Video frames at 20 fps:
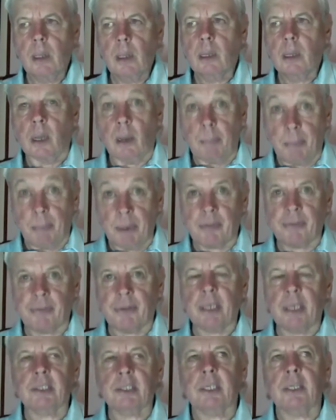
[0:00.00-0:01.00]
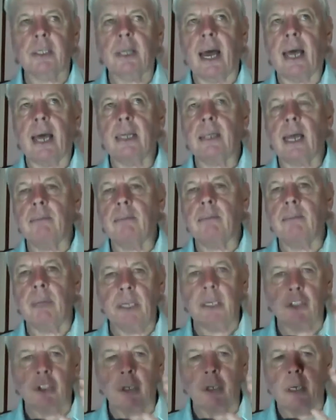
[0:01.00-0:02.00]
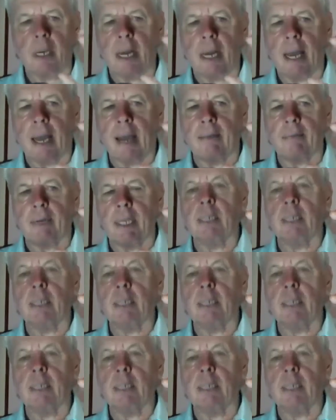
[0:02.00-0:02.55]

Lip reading: Couple of things to that. That means you're going to have